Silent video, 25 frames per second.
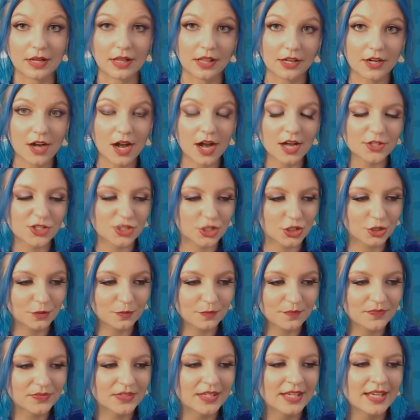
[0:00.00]
costume.
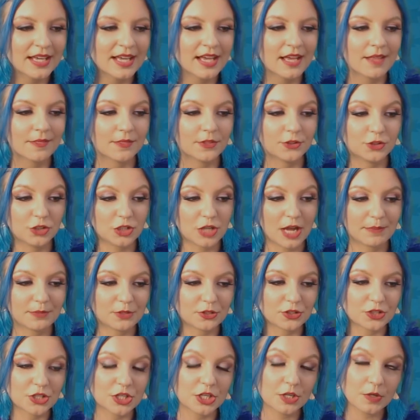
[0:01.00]
The
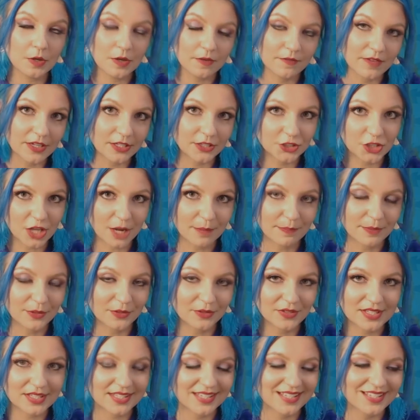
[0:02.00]
Chapter 2 event shop
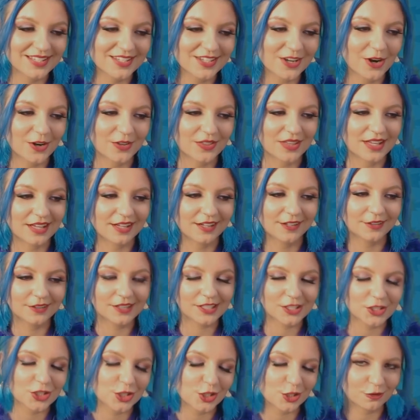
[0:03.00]
bonuses are the
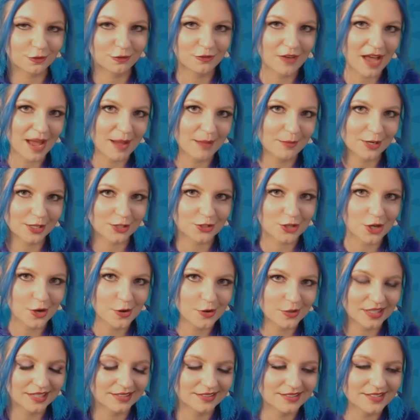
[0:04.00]
glitched fabric
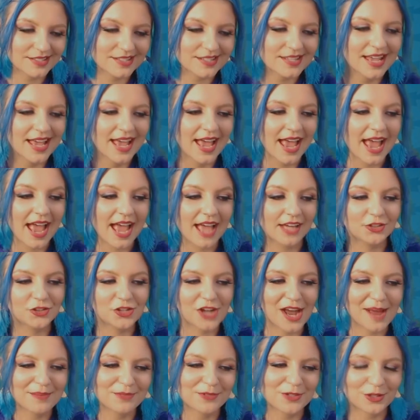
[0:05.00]
tokens, and
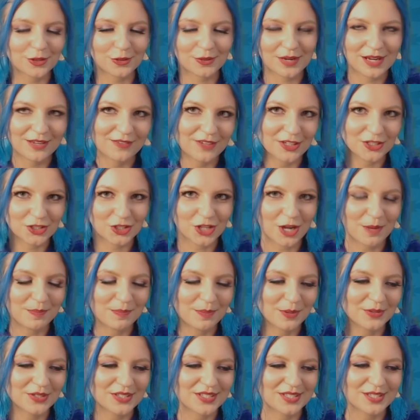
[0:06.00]
Chapter 3 event shop
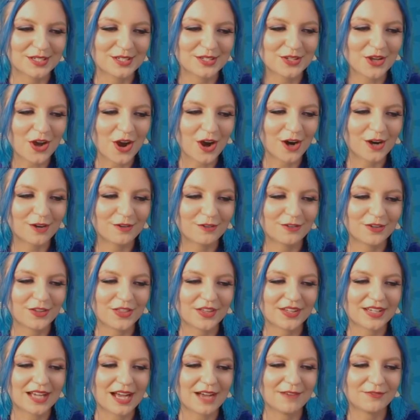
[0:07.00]
bonuses are for
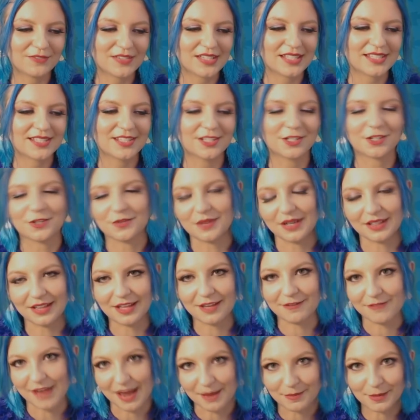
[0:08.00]
the Comfy
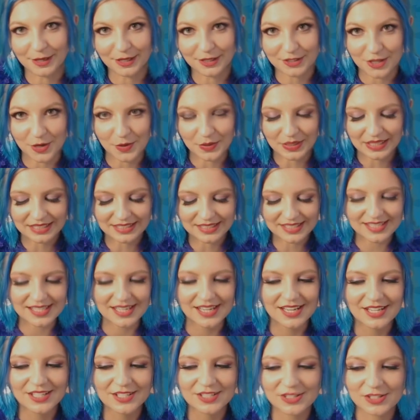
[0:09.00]
Cinderella fabric tokens.
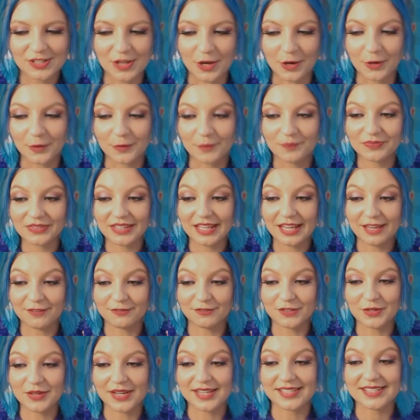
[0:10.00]
So
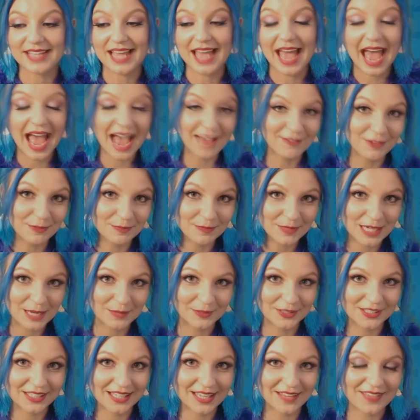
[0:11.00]
if you guys haven't been
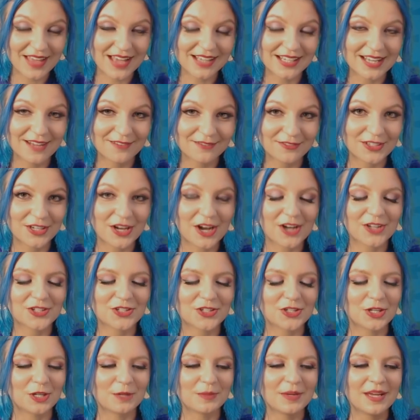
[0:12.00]
able to get that comfy
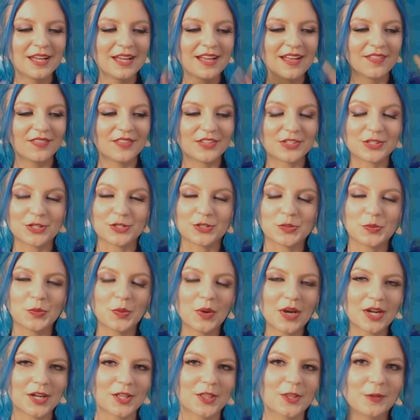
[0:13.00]
costume, this is
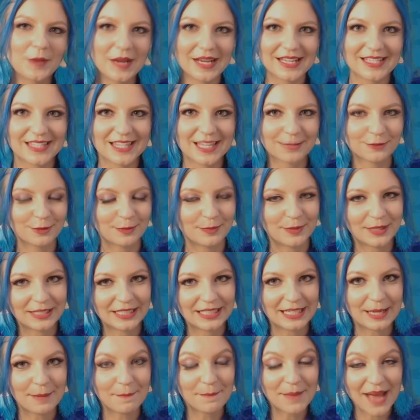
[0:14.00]
one of the ways that we're
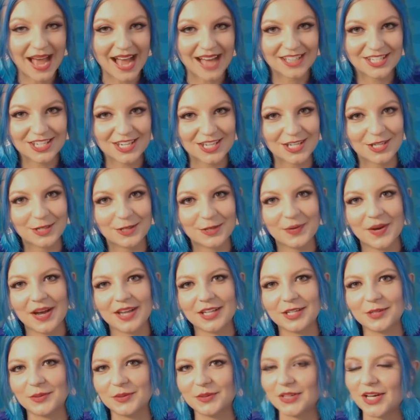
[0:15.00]
bringing it back to you.
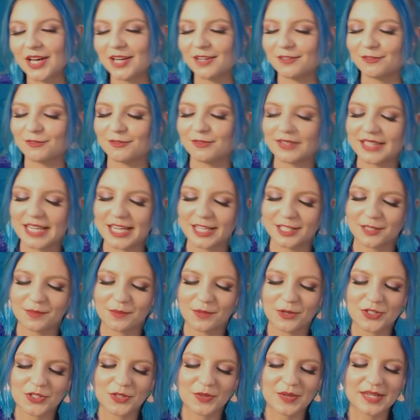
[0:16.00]
I know a lot of
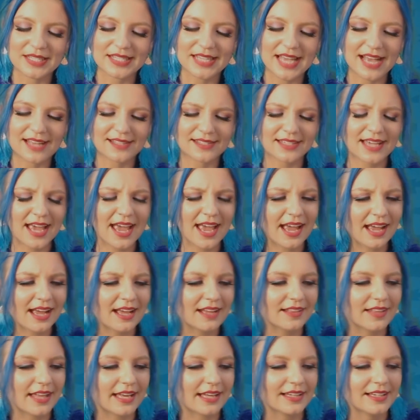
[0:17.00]
Kingdomers always ask,
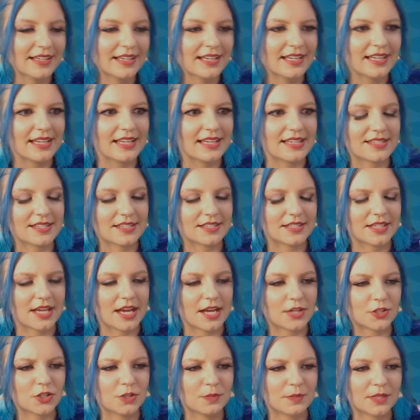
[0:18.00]
hey, like, is this
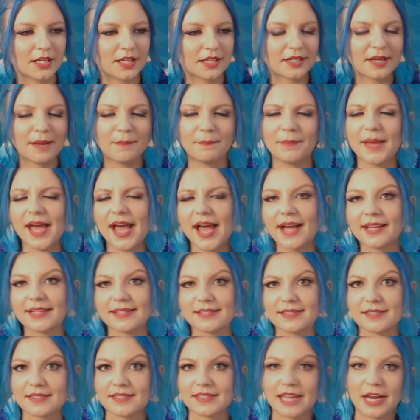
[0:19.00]
costume going to come back?
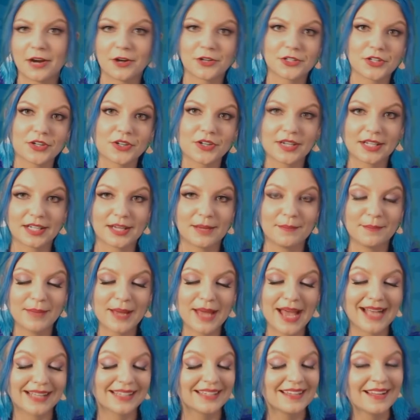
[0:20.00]
Is this character going to come
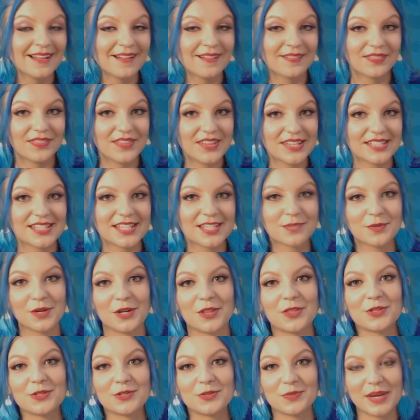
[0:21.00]
back? This is one
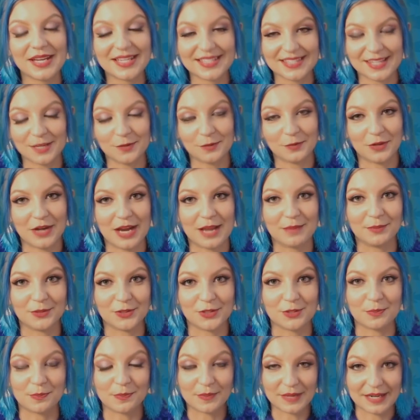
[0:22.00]
of those ways that we're able
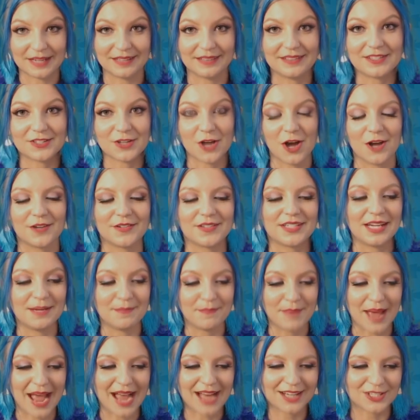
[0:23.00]
to bring this
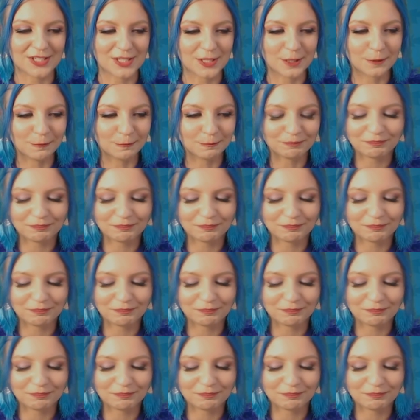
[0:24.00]
content back to you.